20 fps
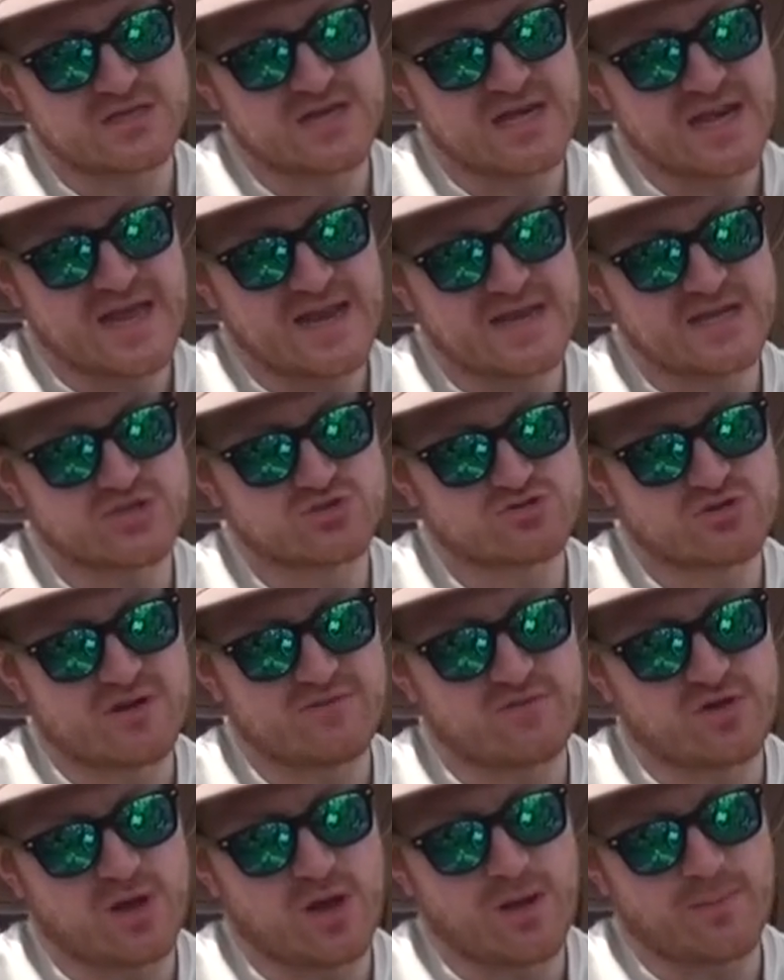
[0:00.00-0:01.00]
to let it
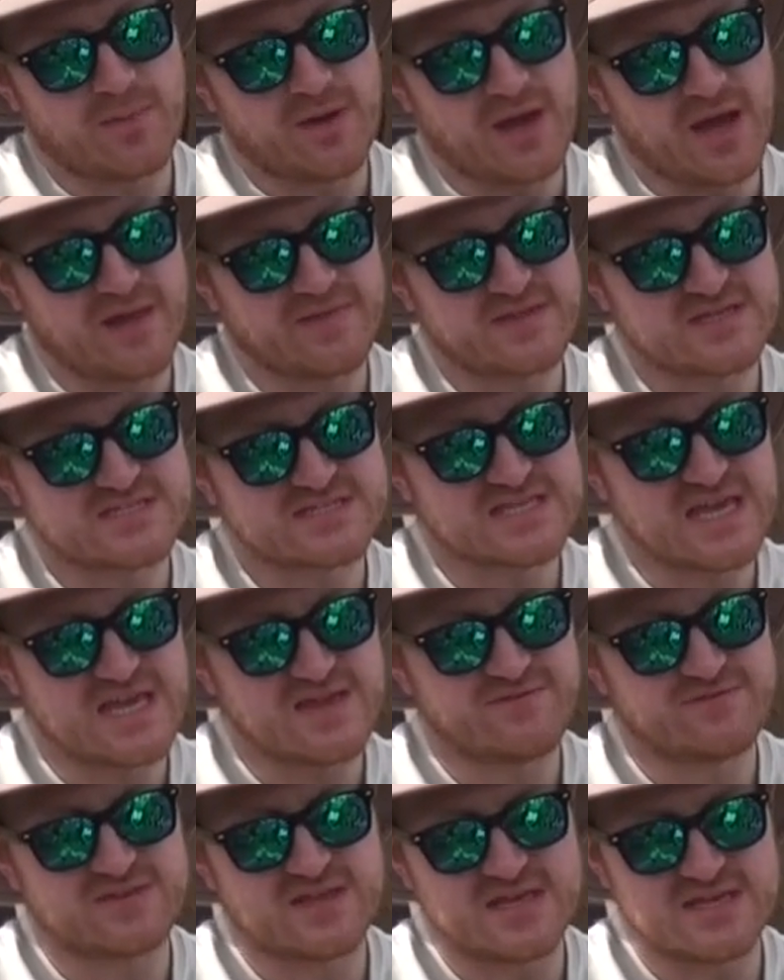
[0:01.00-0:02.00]
travel up. And the
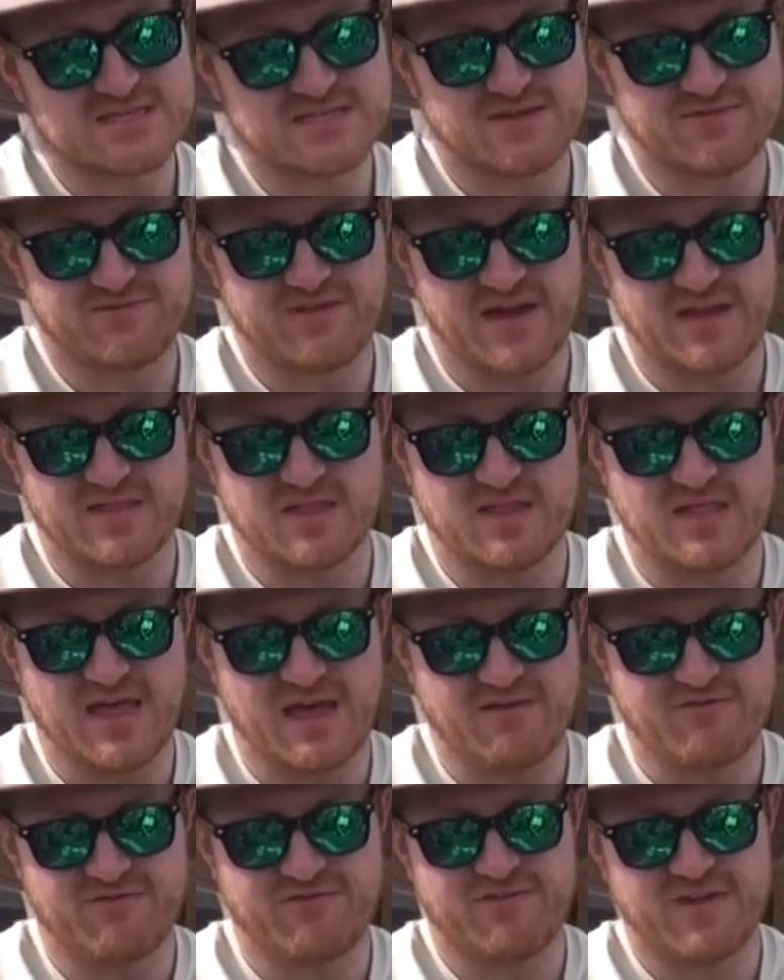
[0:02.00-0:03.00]
safety is the fact that
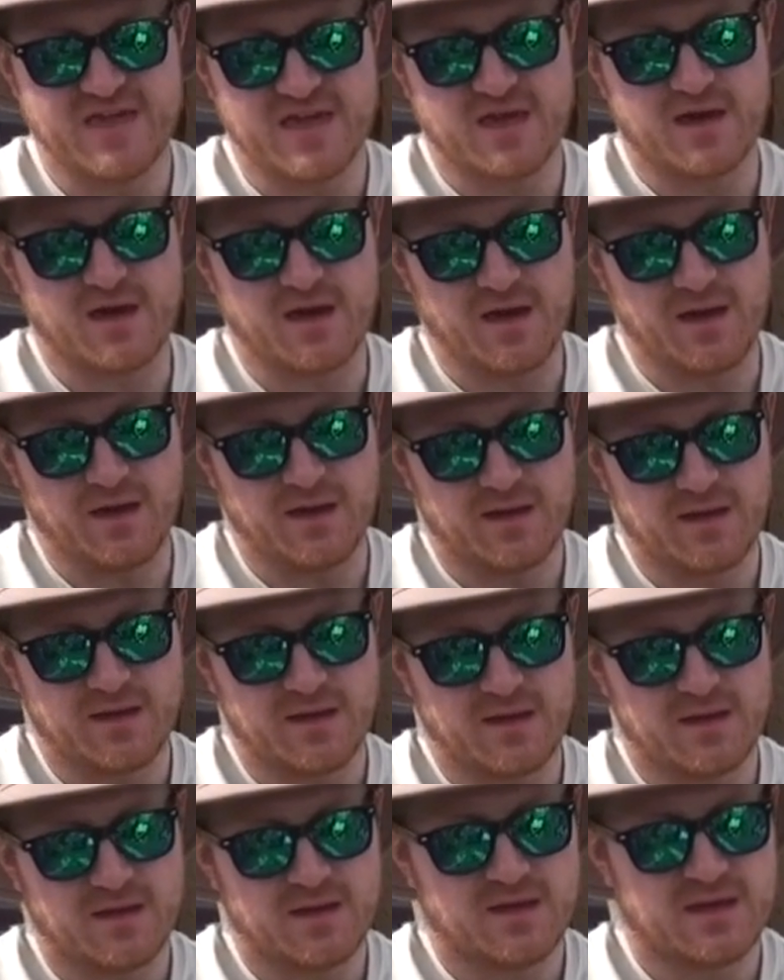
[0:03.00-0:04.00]
that finger
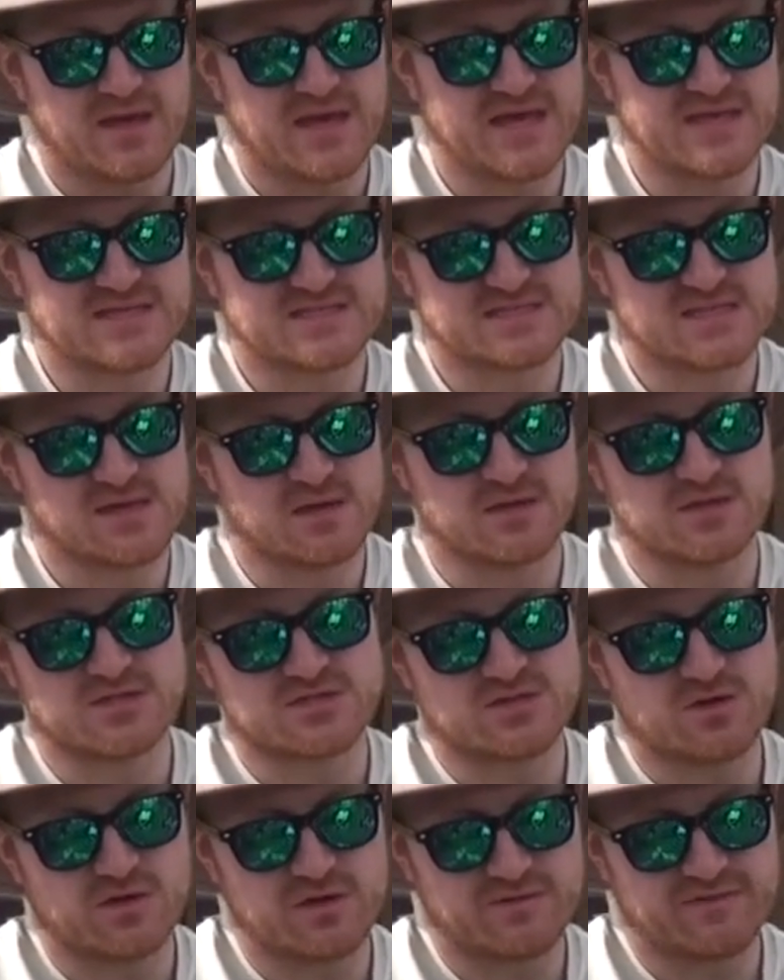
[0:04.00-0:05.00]
hits the
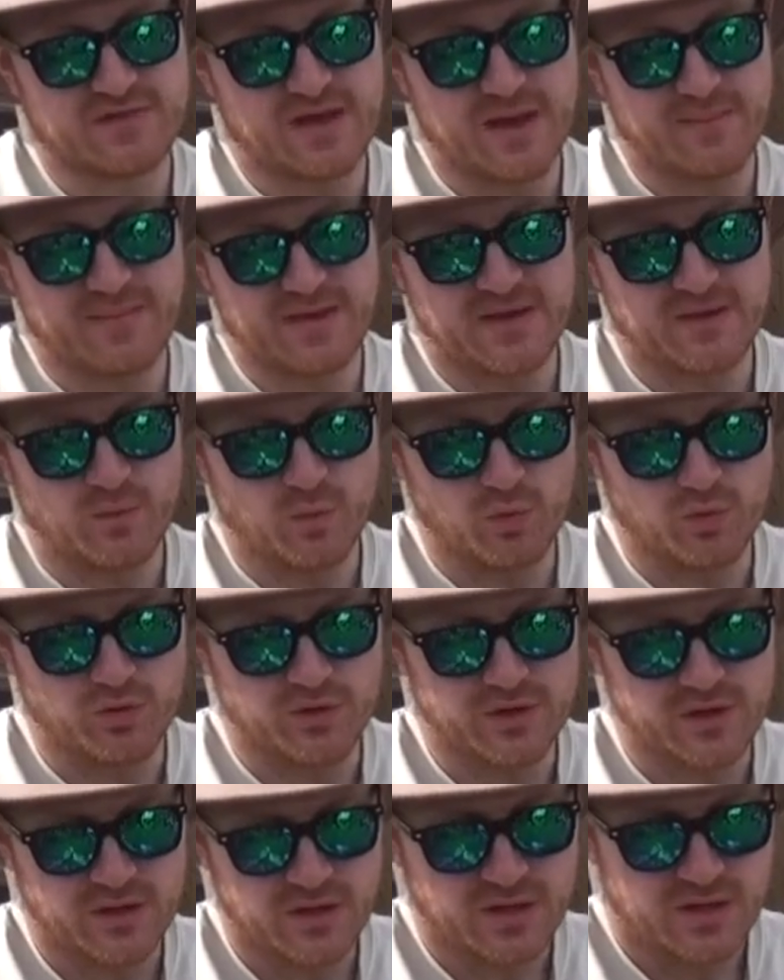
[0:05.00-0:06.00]
underside of that bit of
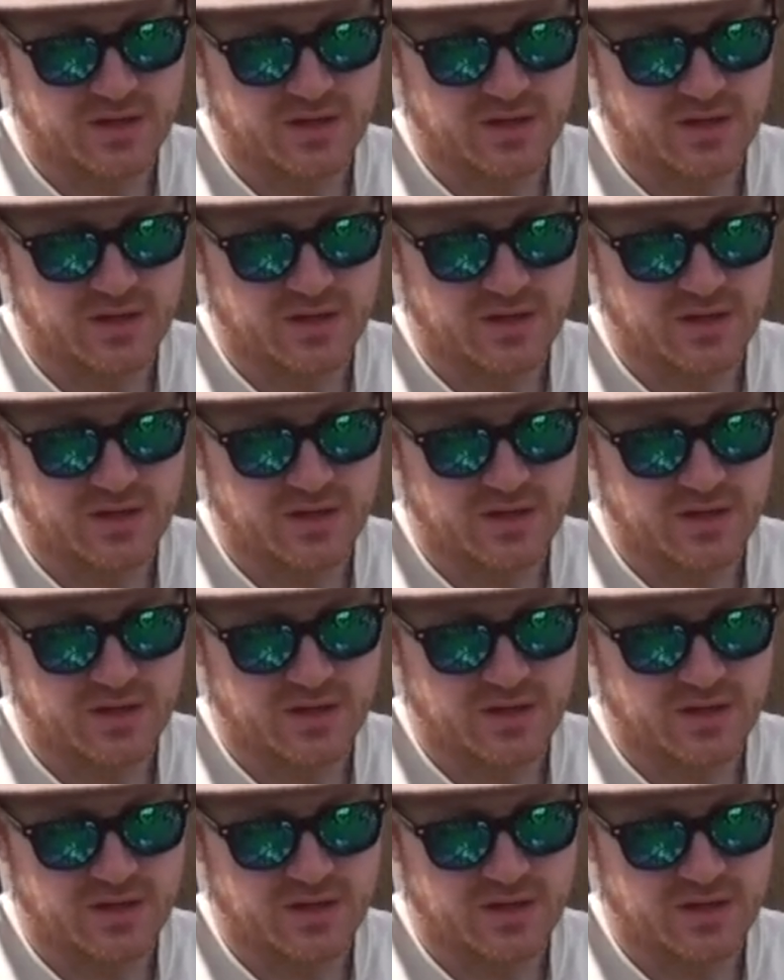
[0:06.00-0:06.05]
wood.